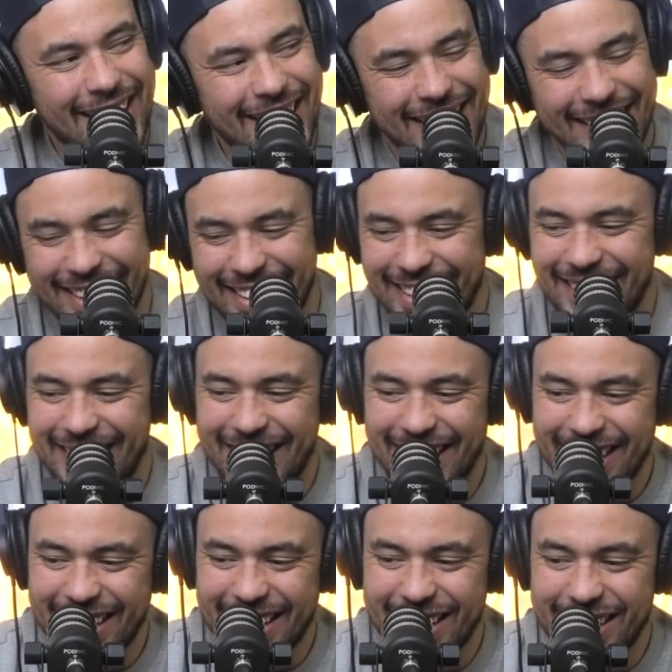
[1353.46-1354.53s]
He's
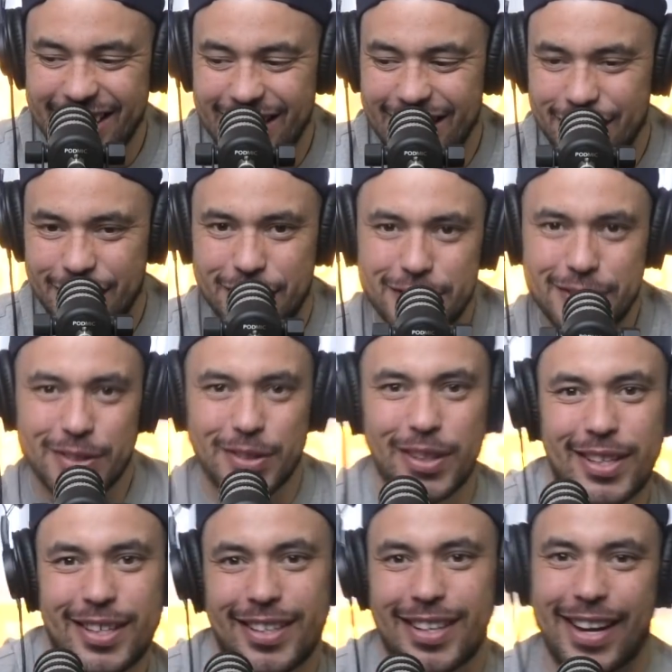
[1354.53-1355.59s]
silky as. Yeah, I've got a
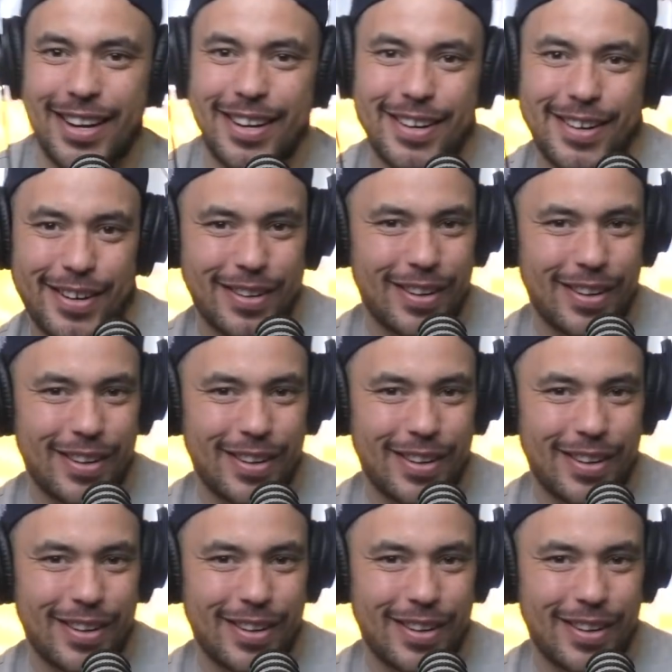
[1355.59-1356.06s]
massive rap on him.